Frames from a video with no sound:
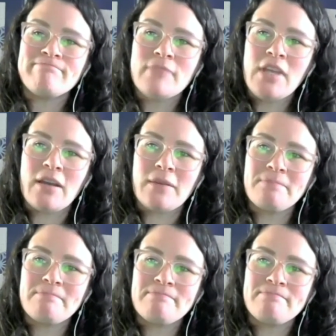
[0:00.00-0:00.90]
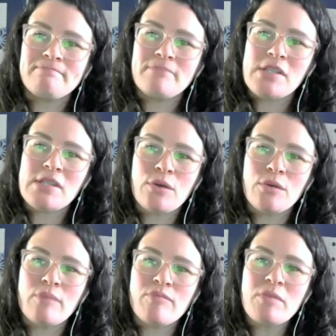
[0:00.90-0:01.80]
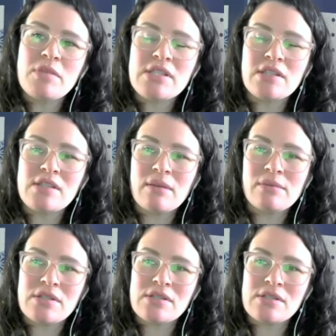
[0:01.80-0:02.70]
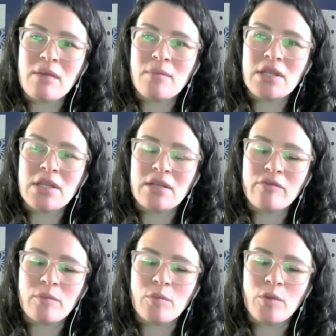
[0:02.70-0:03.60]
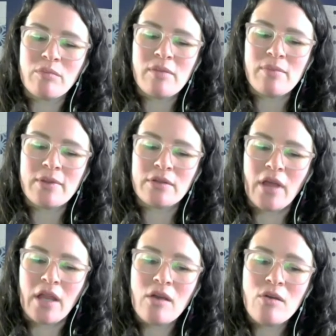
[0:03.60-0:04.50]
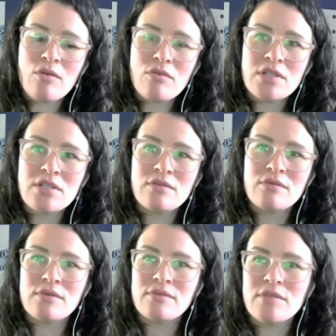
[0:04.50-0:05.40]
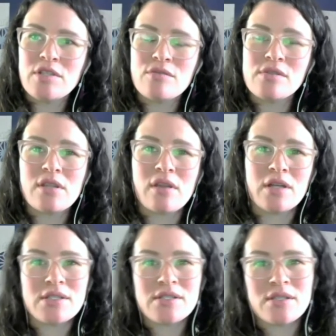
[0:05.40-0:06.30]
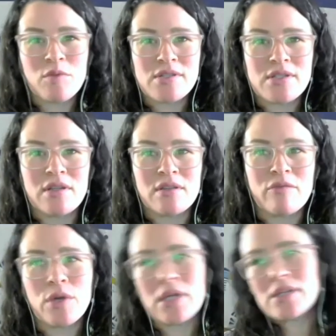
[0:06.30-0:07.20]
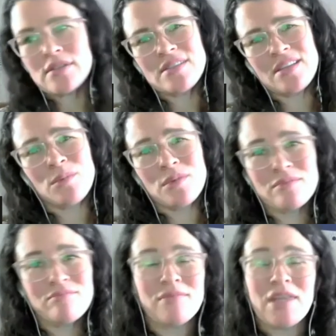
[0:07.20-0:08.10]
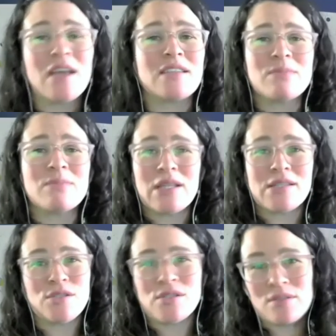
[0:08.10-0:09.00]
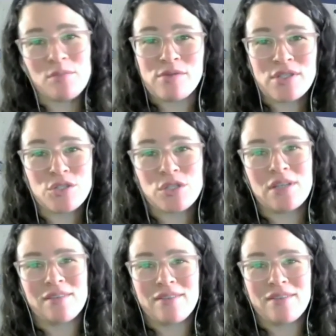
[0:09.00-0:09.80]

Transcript: Yeah. So the misconceptions come, I think, from when people are like, oh, did you see the autistic person on The Voice? It's like, well, yes, that's just a musician.